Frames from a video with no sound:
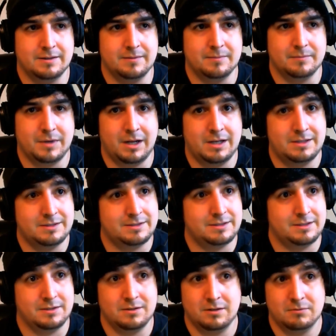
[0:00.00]
And
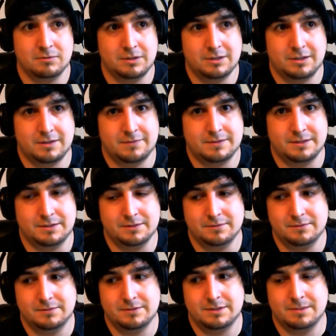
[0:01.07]
there are one-offs, you know.
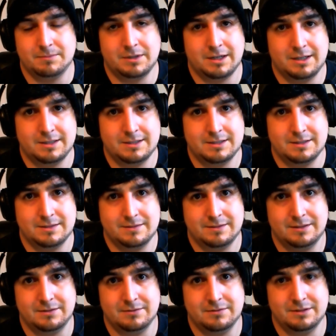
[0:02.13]
Some guys, you
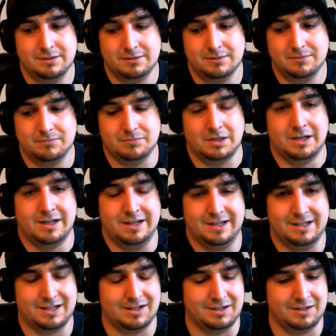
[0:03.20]
know, they're,
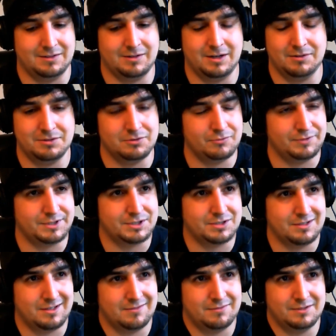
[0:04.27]
I don't know if it's
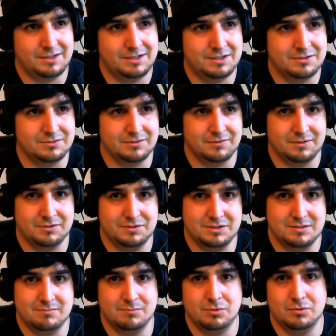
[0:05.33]
confidence or if they're
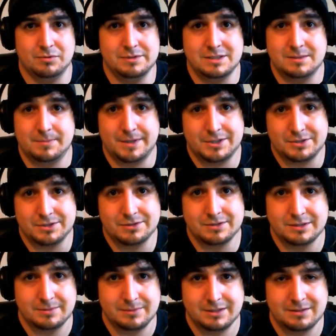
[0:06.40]
just born special or
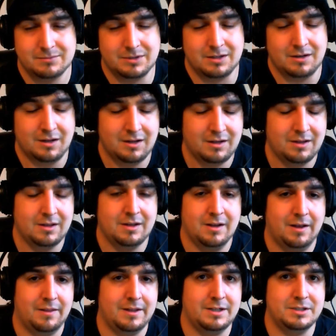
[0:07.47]
something, but
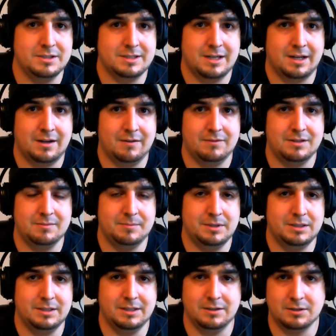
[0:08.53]
they just have the
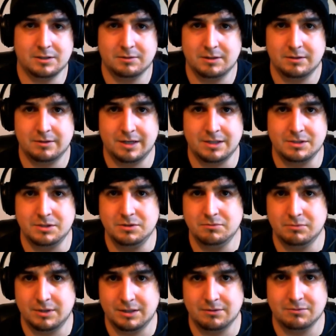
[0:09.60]
ability to go out and do
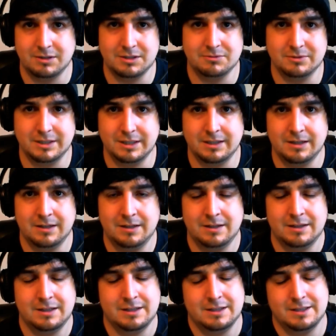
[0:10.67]
well right away.
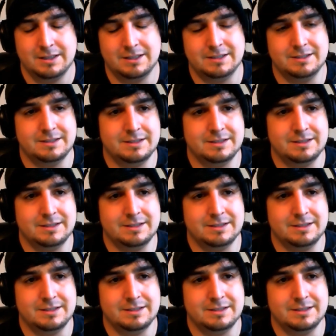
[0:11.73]
And,